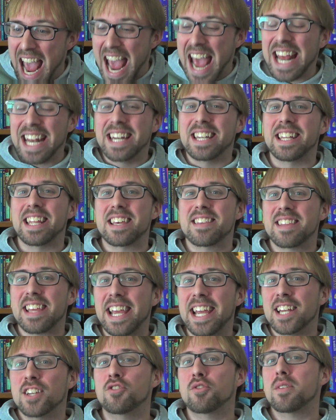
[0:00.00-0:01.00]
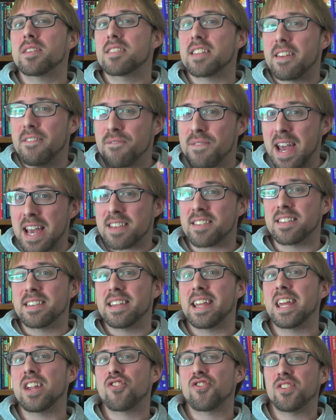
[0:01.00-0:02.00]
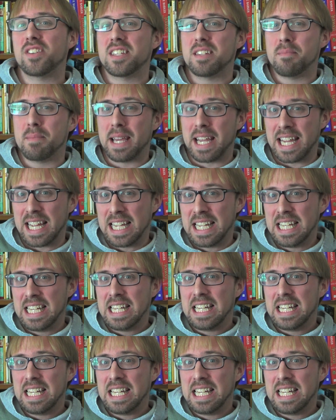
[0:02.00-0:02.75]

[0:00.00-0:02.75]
endless interest and fascination to me.